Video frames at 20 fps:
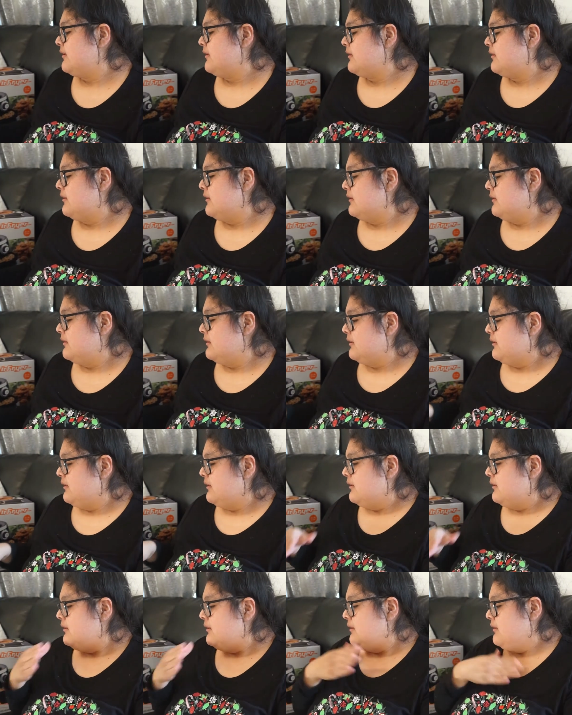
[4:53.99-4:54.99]

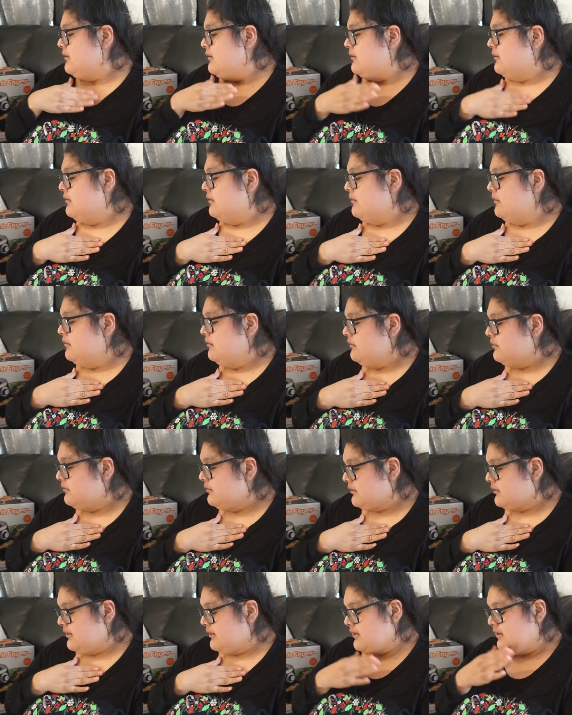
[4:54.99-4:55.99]

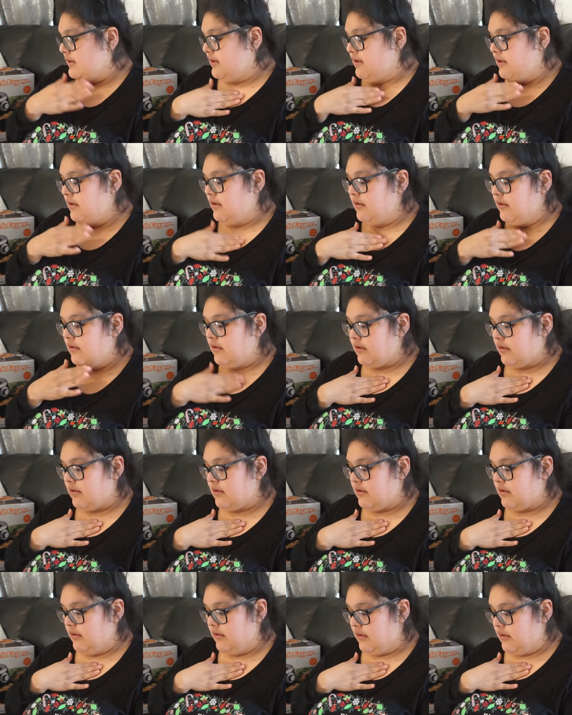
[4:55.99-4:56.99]

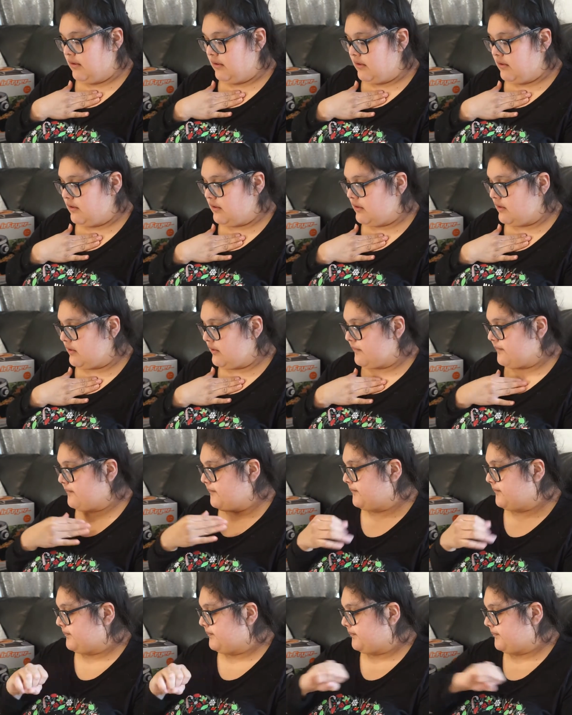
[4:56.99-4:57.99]

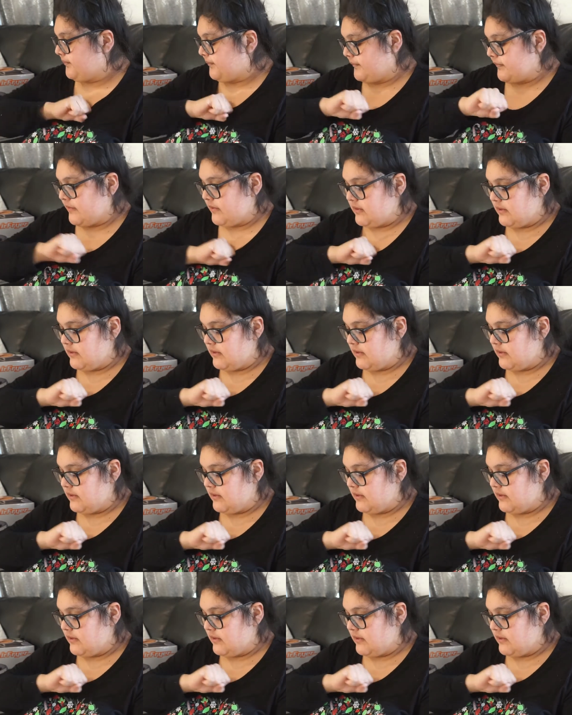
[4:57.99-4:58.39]
Nothing is said.